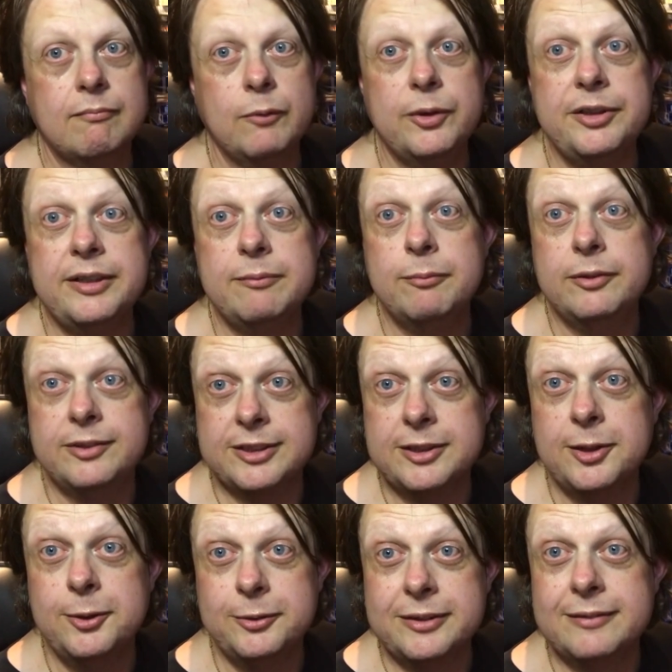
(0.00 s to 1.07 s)
what's
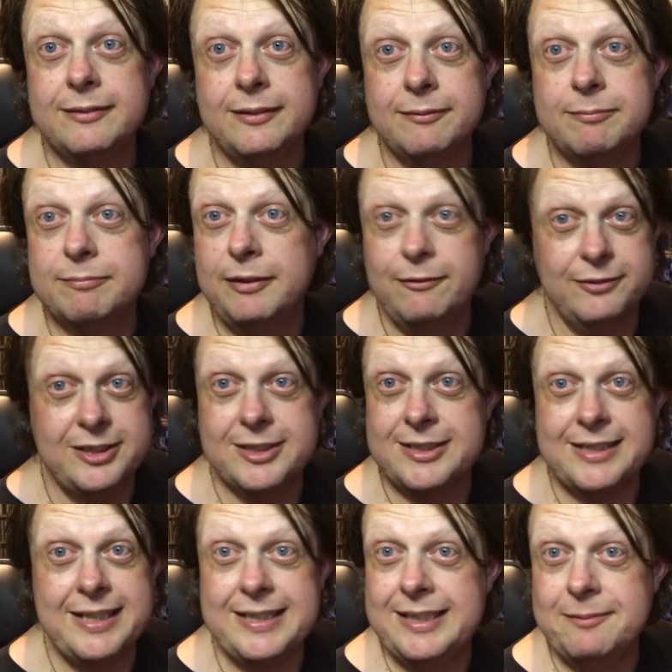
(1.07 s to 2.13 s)
it called? I've just
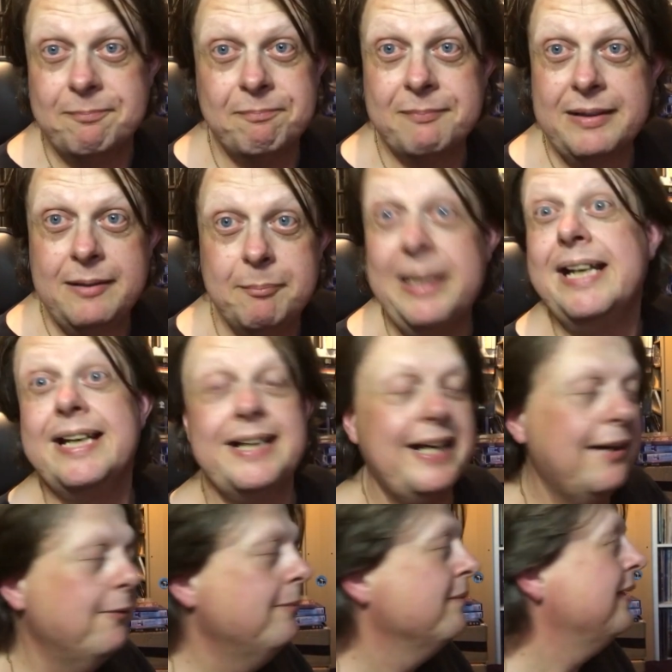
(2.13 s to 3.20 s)
said it. Be Here
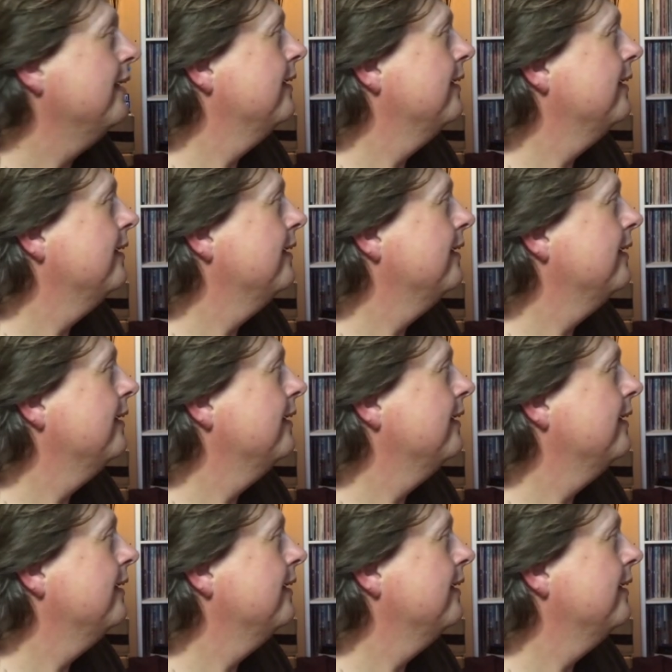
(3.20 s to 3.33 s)
Now.